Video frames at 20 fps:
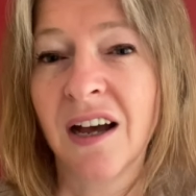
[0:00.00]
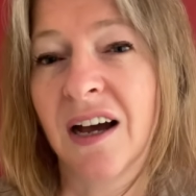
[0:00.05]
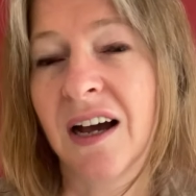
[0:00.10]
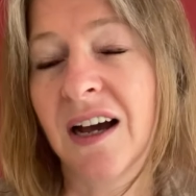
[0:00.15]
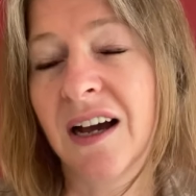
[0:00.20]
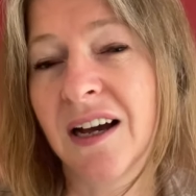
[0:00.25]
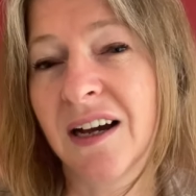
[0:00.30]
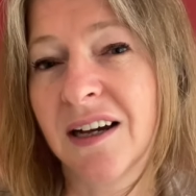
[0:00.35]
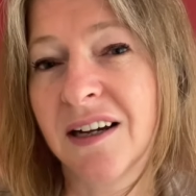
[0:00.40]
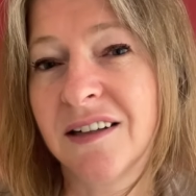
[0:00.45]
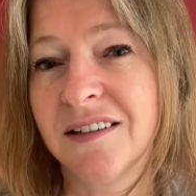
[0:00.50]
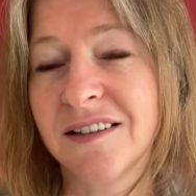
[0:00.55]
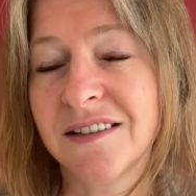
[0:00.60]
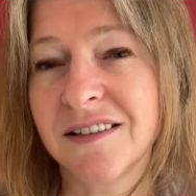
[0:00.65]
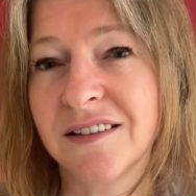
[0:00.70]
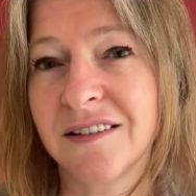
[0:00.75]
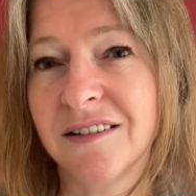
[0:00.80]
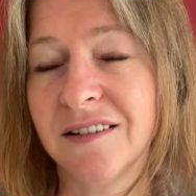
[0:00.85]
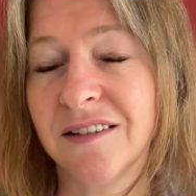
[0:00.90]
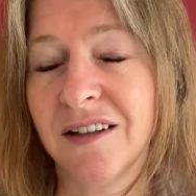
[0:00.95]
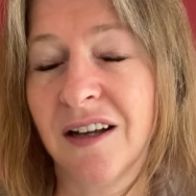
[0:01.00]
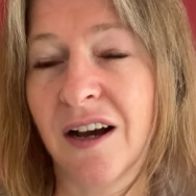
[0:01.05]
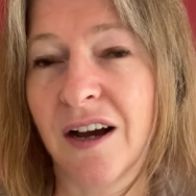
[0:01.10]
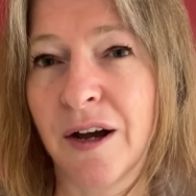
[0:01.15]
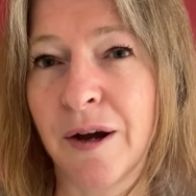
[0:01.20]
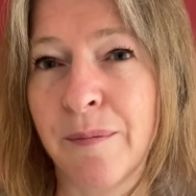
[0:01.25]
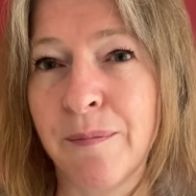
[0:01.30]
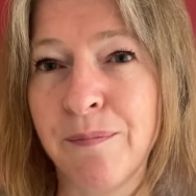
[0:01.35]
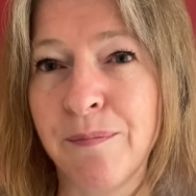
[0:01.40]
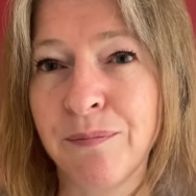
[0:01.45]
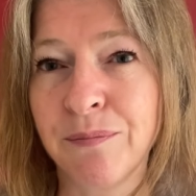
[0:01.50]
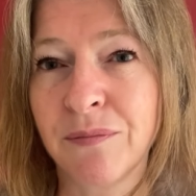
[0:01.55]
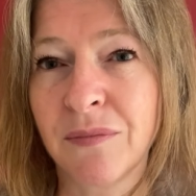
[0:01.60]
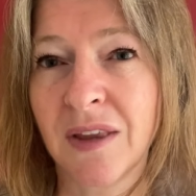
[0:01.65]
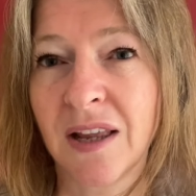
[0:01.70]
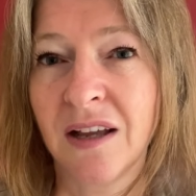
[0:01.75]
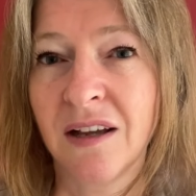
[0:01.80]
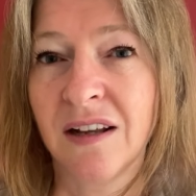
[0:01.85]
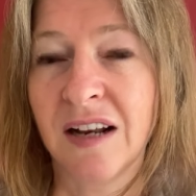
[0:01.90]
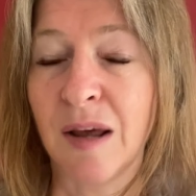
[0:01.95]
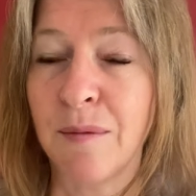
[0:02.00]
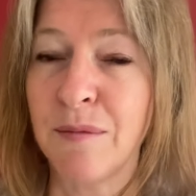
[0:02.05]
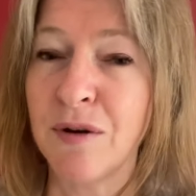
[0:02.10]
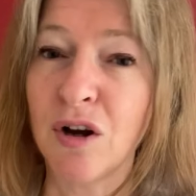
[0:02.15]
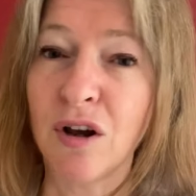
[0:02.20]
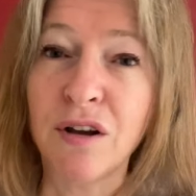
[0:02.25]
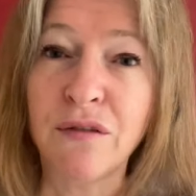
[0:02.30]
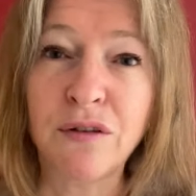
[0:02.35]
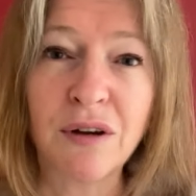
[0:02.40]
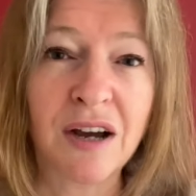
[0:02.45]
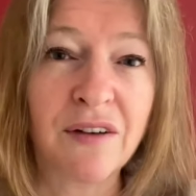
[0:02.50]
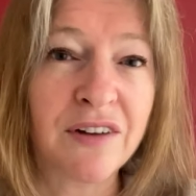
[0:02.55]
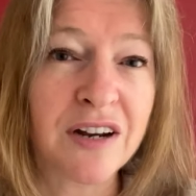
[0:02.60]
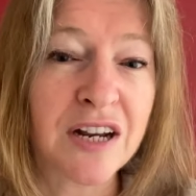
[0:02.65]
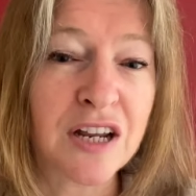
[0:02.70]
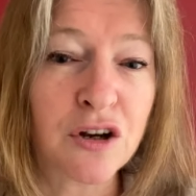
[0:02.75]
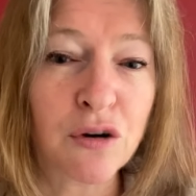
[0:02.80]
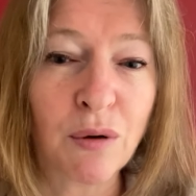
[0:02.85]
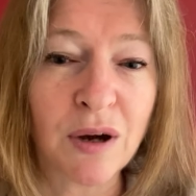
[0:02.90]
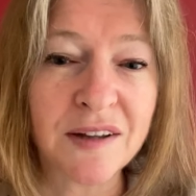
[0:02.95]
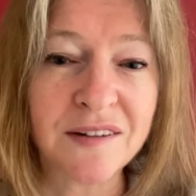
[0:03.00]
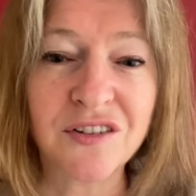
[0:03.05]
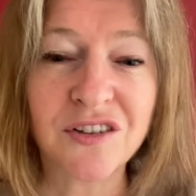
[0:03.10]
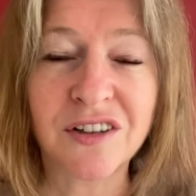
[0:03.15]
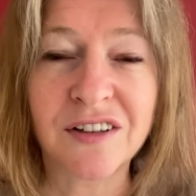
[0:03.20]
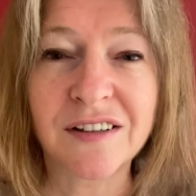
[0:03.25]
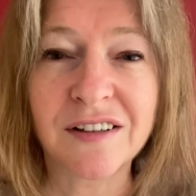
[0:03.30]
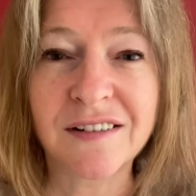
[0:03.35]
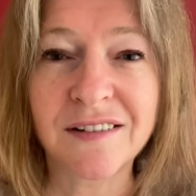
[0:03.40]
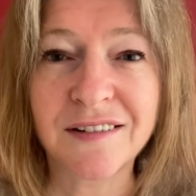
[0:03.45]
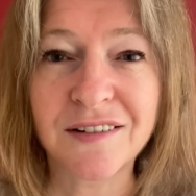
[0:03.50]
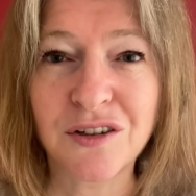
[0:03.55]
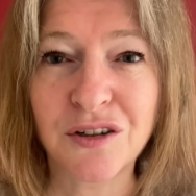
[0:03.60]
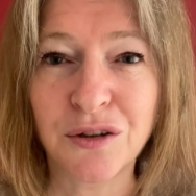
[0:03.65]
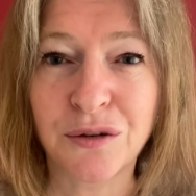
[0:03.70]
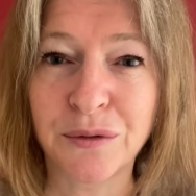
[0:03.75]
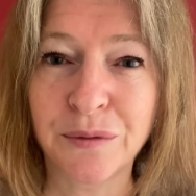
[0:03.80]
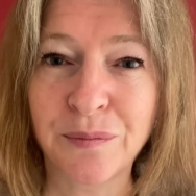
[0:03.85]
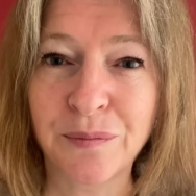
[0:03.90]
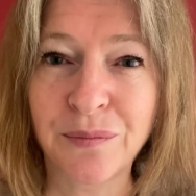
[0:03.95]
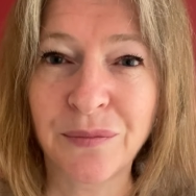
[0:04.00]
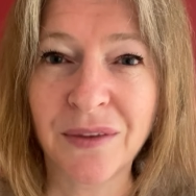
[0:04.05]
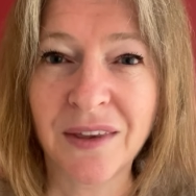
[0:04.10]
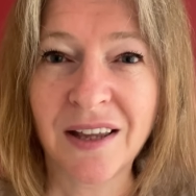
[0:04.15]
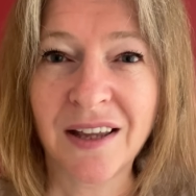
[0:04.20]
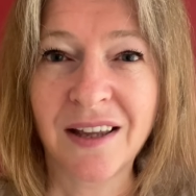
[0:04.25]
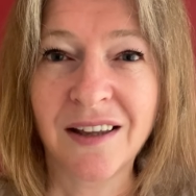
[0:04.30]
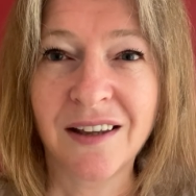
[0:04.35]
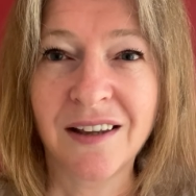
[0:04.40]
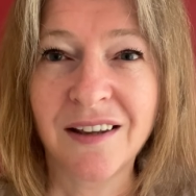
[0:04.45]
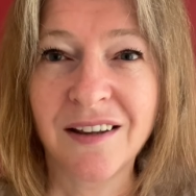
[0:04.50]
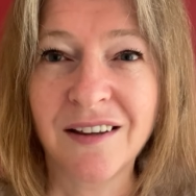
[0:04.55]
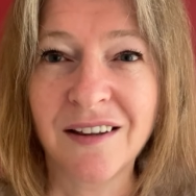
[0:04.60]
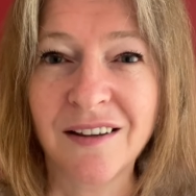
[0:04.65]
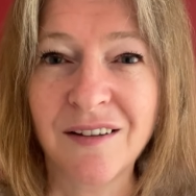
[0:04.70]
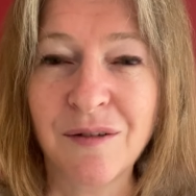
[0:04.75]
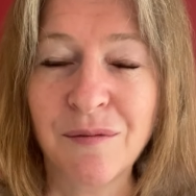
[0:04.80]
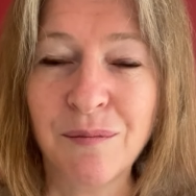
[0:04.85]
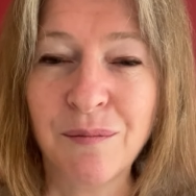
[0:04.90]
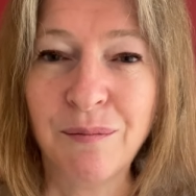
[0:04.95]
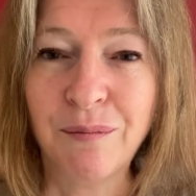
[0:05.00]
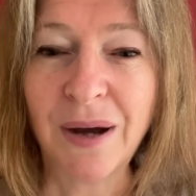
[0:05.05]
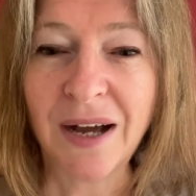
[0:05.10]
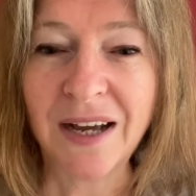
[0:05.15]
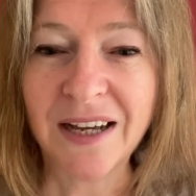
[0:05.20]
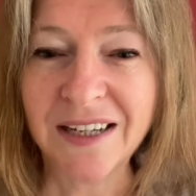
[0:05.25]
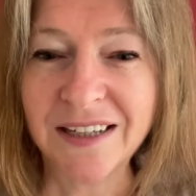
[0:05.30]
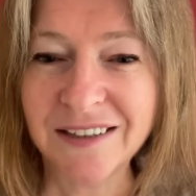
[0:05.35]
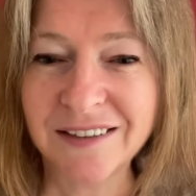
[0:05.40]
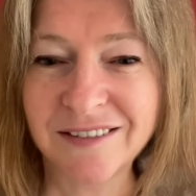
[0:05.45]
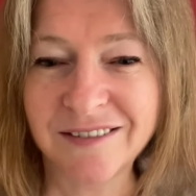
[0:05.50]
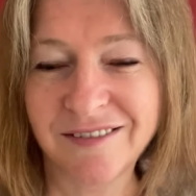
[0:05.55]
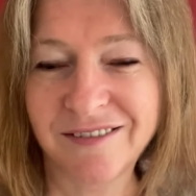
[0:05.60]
And let me know if you have any questions too. Bye.